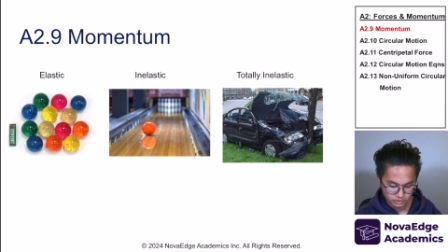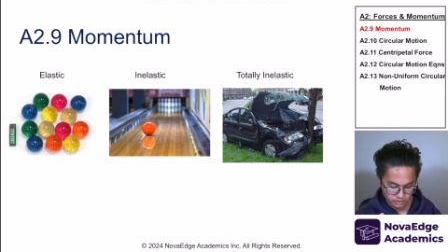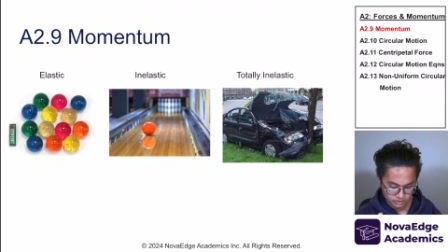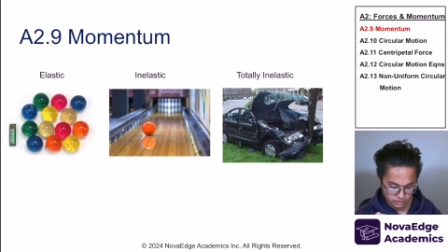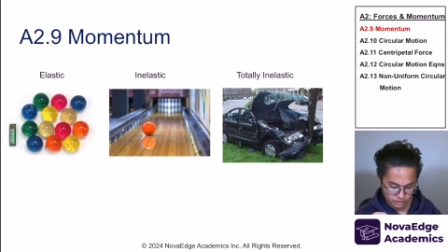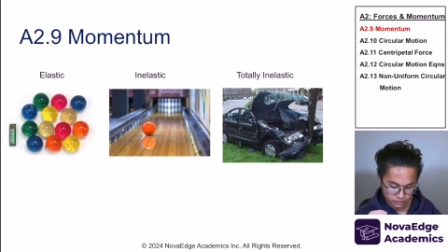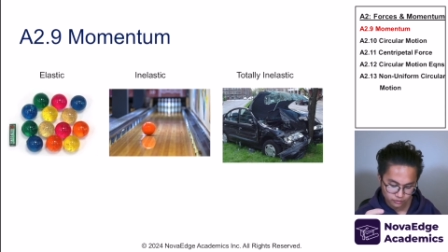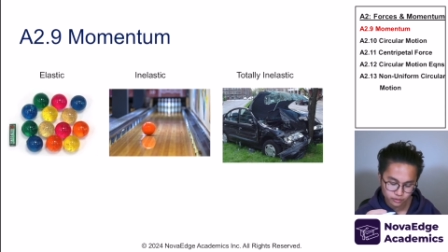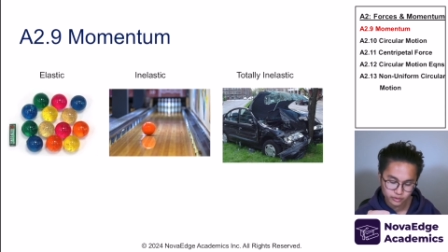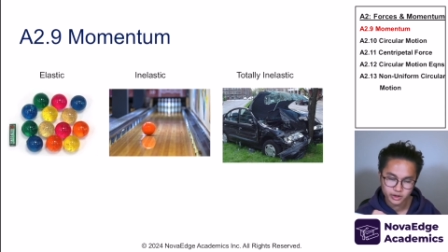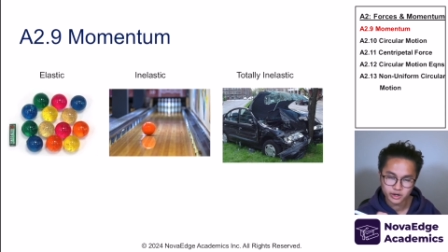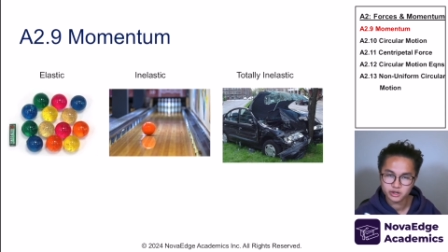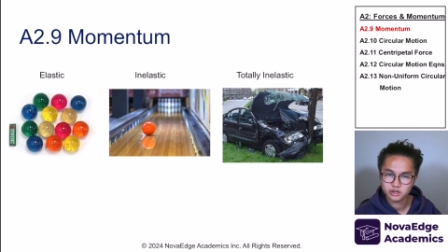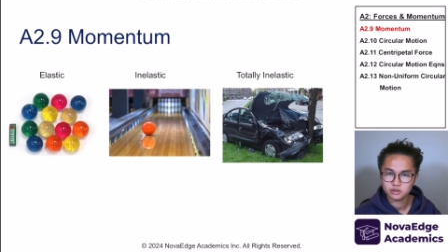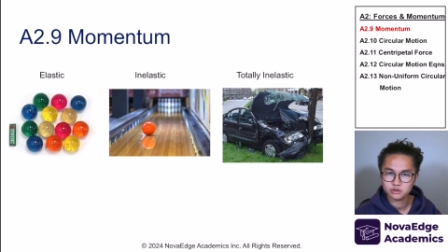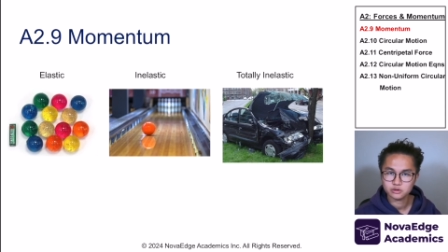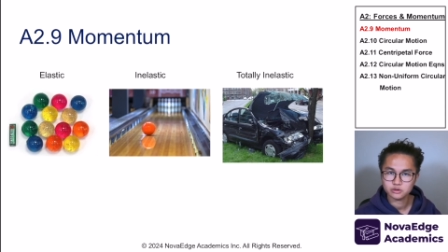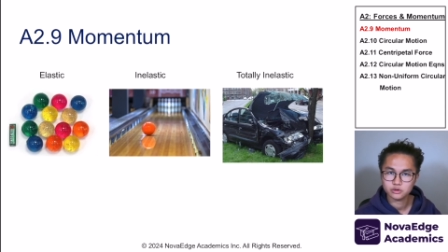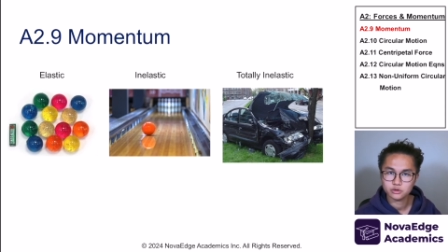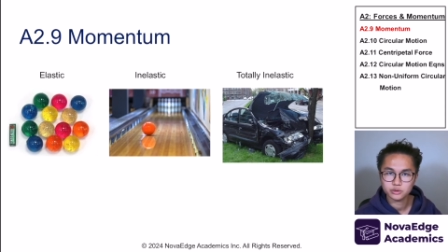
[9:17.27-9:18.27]
Therefore, I
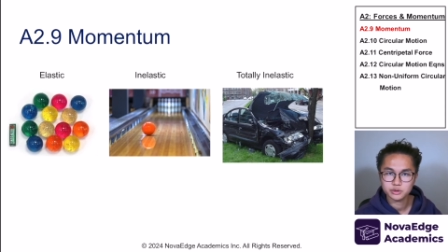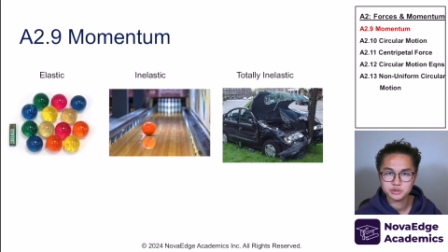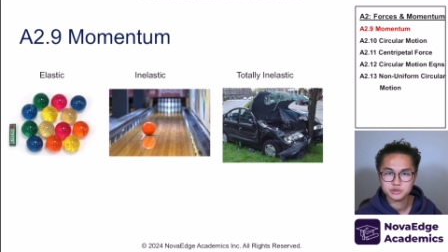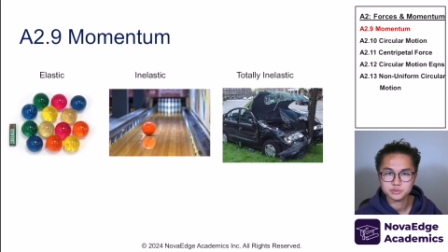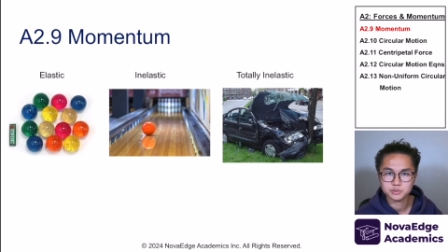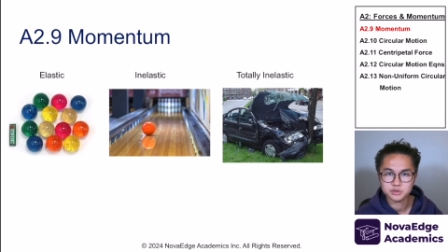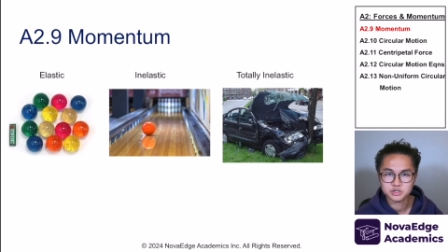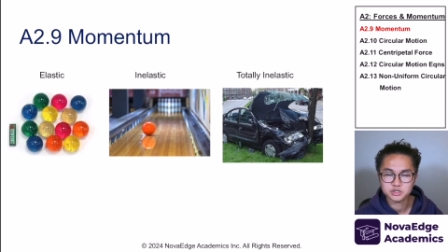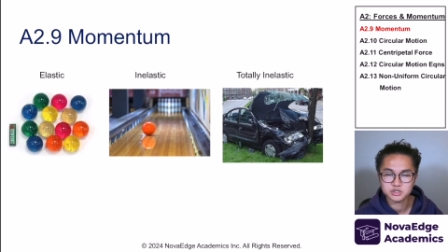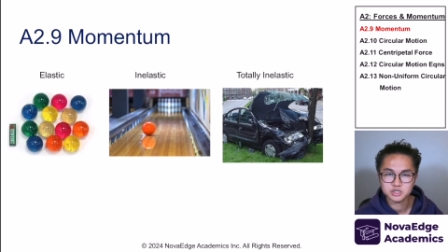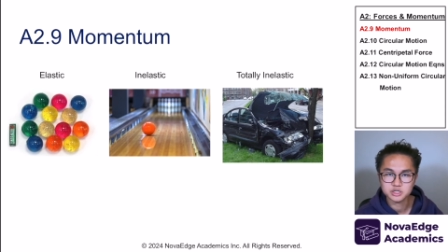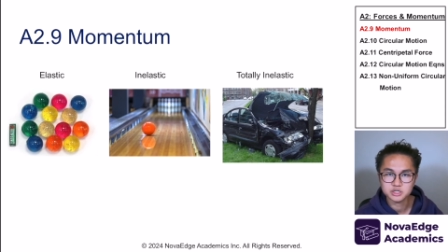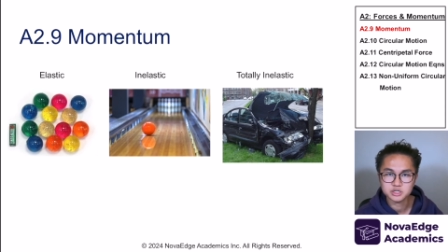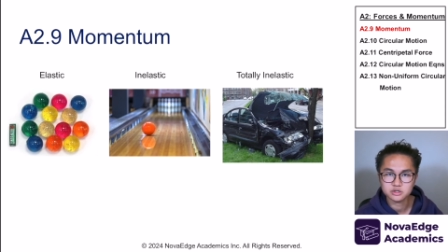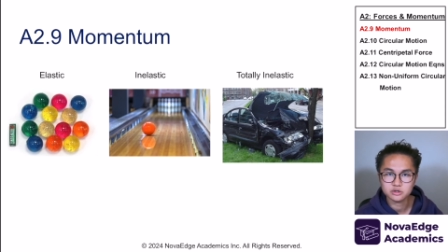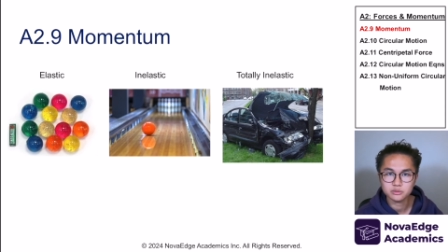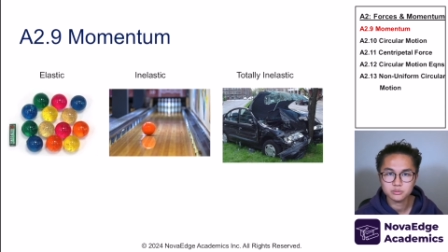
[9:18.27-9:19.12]
cannot go into much detail,